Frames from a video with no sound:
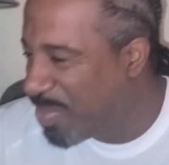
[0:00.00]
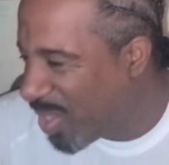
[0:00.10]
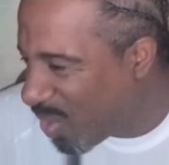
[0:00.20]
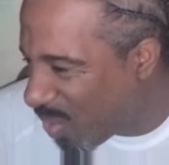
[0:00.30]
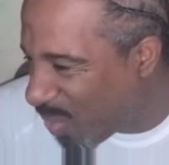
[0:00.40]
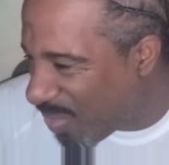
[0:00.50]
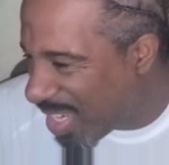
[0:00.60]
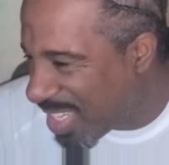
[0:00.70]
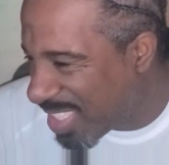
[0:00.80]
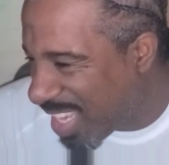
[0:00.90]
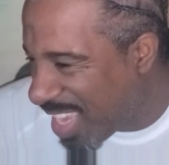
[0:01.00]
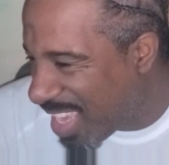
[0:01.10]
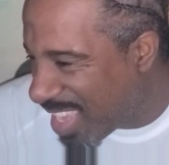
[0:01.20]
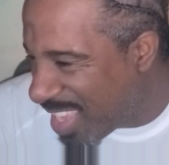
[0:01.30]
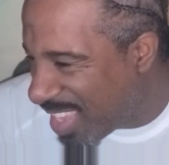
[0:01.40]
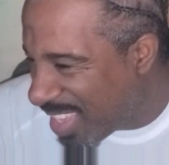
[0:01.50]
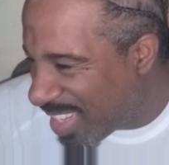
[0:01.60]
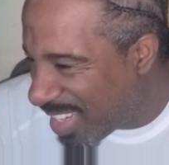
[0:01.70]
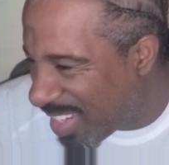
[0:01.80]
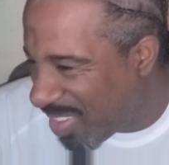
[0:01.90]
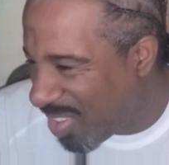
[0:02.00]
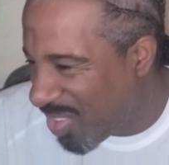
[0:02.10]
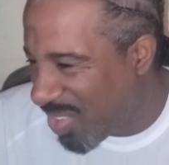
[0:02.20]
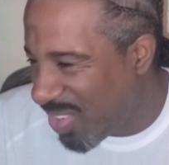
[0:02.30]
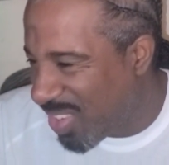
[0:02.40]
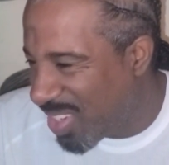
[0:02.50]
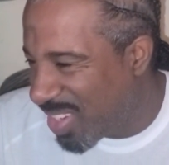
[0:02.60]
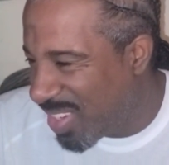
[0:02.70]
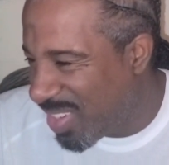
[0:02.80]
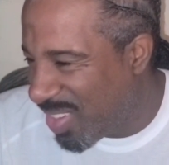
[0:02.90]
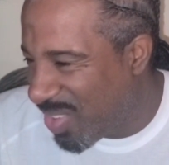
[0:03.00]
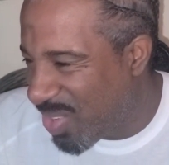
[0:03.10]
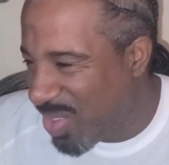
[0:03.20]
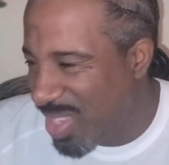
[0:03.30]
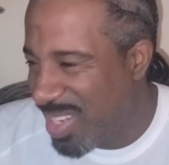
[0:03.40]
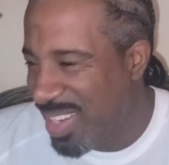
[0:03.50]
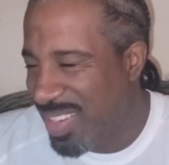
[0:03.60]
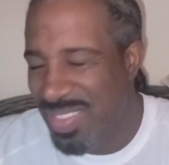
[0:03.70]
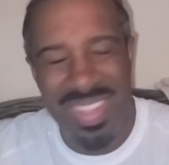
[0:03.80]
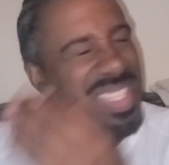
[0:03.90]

but hold on. What did he say? Hold on. Hold on. What did